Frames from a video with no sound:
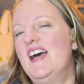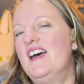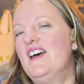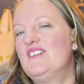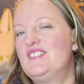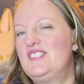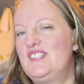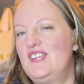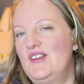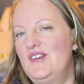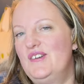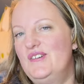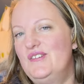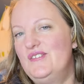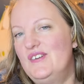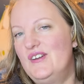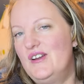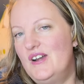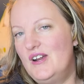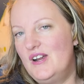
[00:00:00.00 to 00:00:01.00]

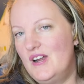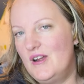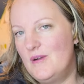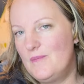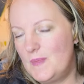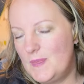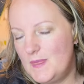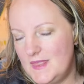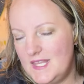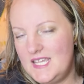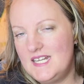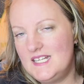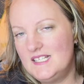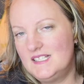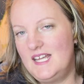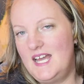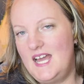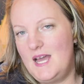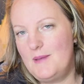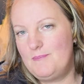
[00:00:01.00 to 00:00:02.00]
So
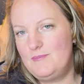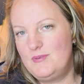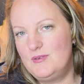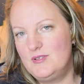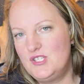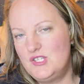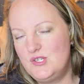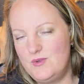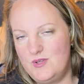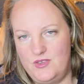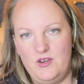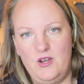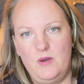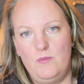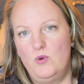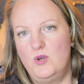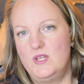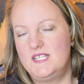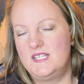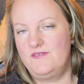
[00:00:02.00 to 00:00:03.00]
needle up to a
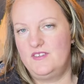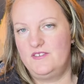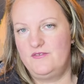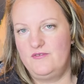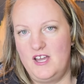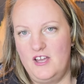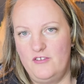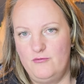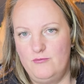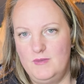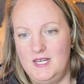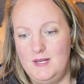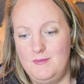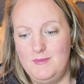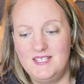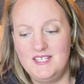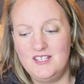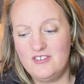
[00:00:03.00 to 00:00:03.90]
3.75 millimeter.